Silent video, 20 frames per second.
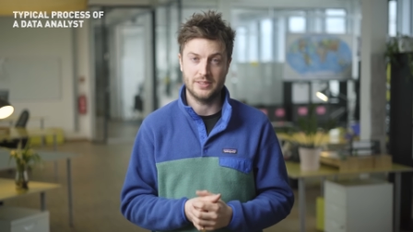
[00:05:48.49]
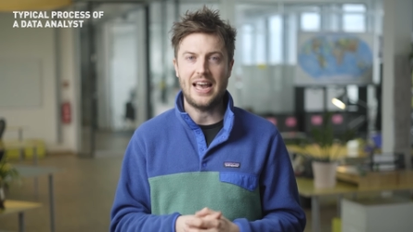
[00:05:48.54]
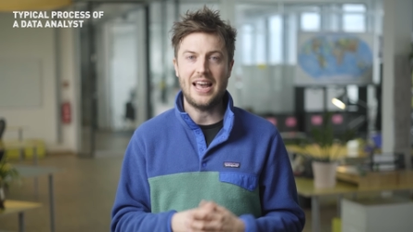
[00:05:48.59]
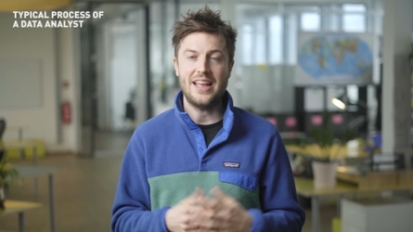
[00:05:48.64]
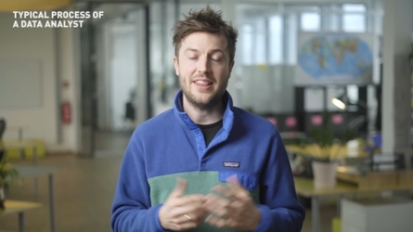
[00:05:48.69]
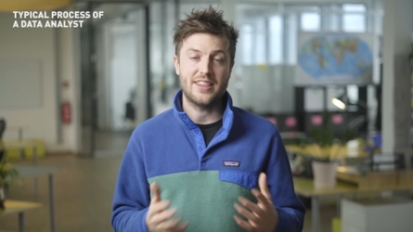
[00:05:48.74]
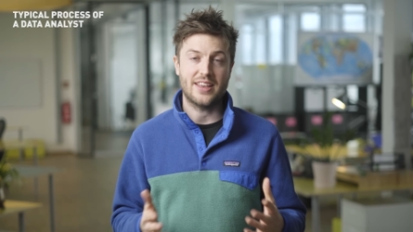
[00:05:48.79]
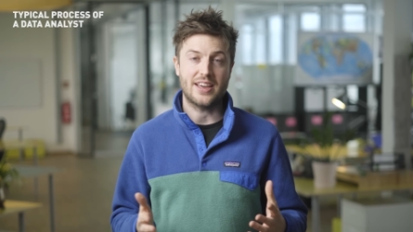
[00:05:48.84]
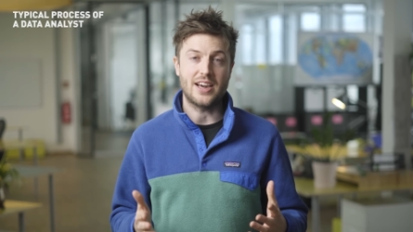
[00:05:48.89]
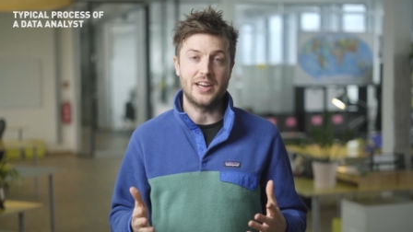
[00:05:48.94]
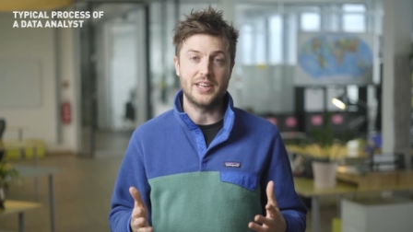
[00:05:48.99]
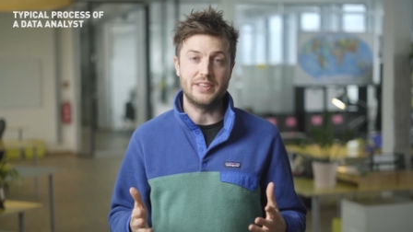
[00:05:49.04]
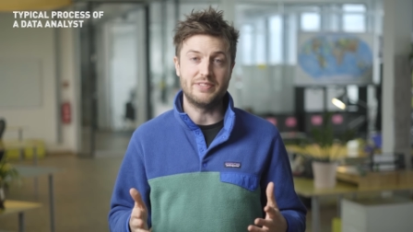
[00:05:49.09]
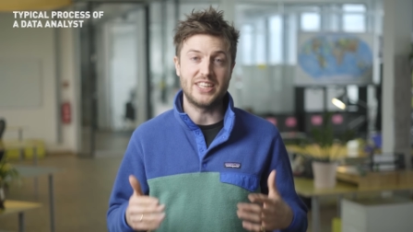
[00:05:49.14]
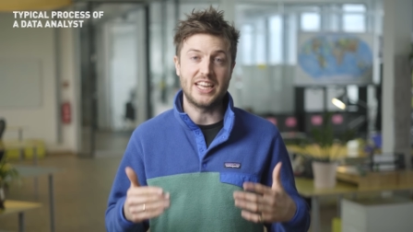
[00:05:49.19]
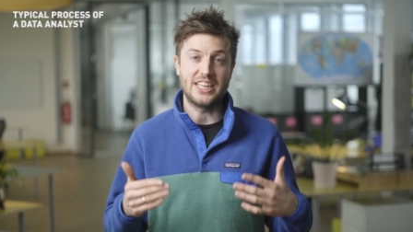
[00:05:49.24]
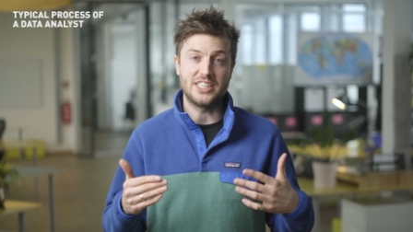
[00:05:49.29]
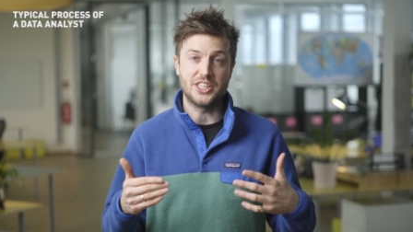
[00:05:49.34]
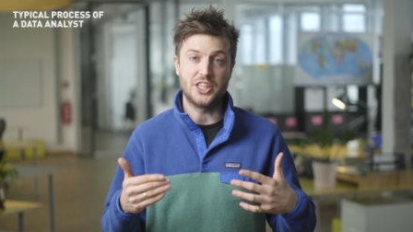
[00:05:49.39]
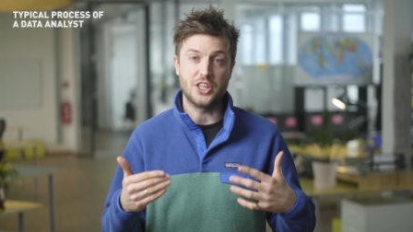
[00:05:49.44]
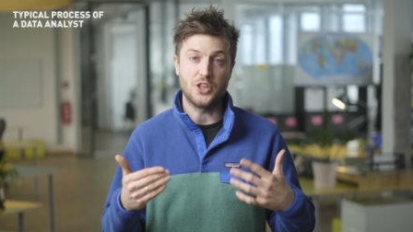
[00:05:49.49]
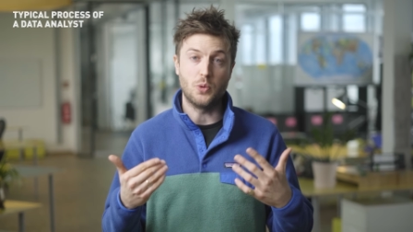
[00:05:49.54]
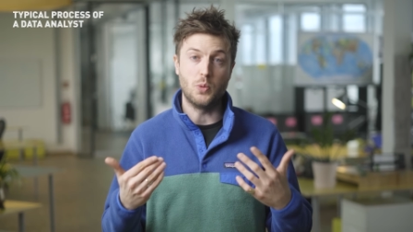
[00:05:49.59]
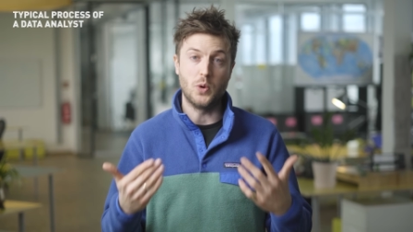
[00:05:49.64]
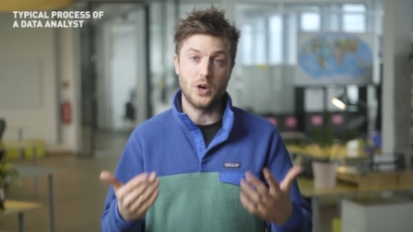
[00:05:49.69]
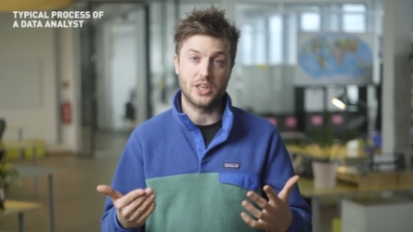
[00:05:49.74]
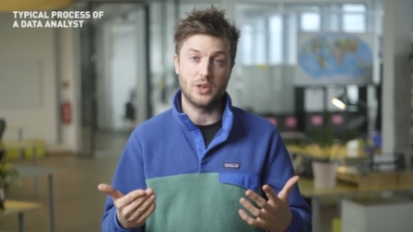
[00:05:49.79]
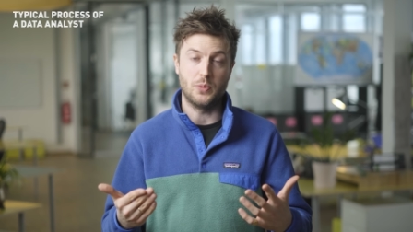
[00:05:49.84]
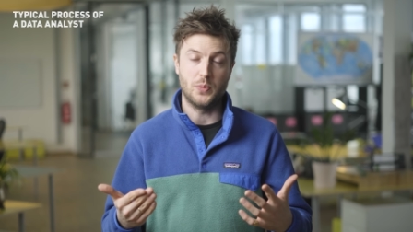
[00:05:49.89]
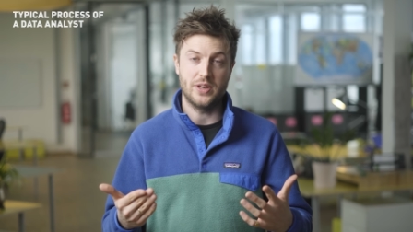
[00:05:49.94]
and the kind of data that you're
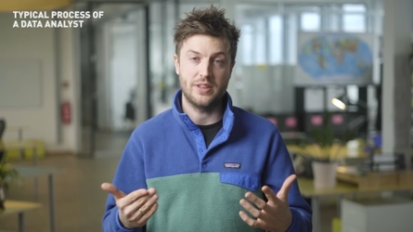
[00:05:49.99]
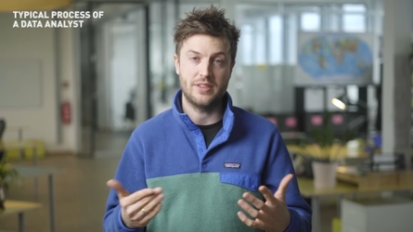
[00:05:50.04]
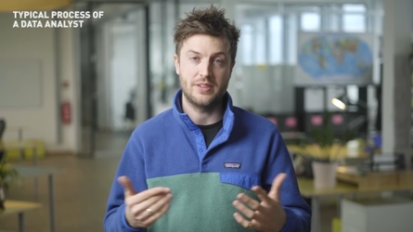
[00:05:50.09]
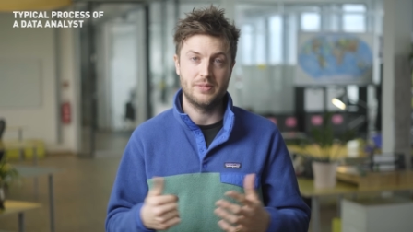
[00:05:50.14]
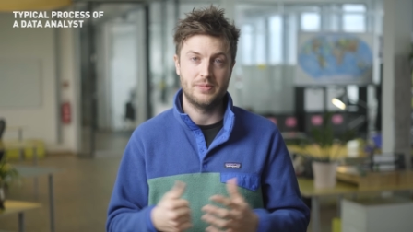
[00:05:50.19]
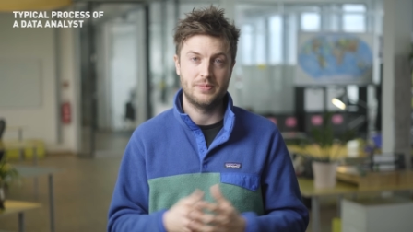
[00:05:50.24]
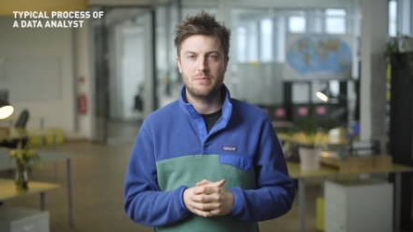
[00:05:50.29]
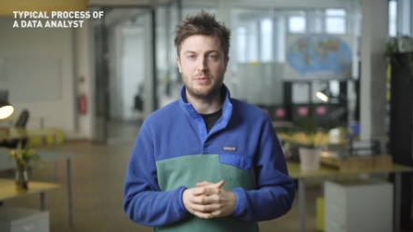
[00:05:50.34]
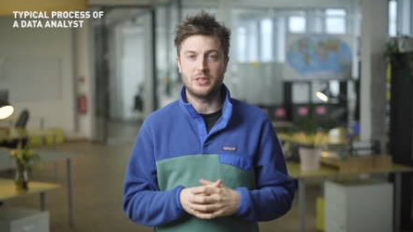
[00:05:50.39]
working with.